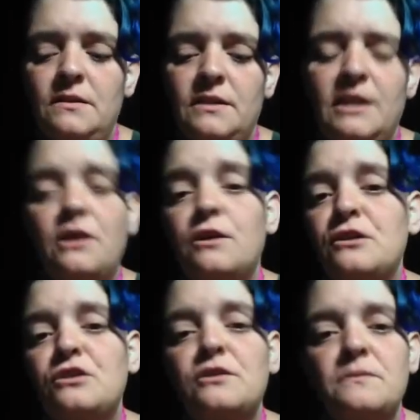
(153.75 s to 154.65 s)
it
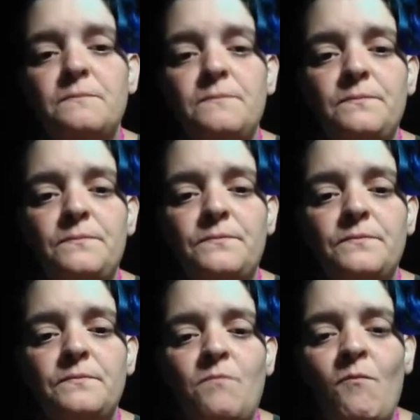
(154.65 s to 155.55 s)
hurts.
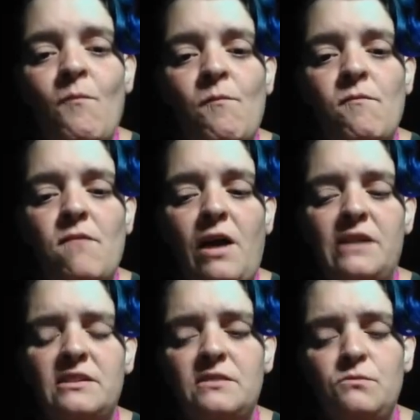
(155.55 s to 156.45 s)

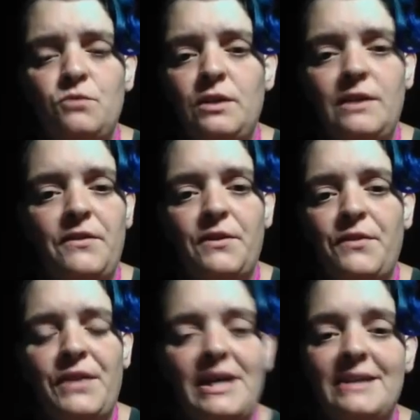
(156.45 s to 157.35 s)
That's really the only
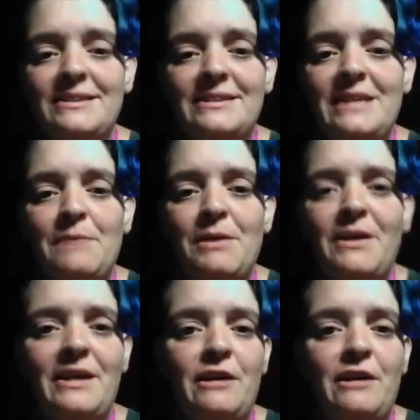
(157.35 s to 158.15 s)
thing I can say about it.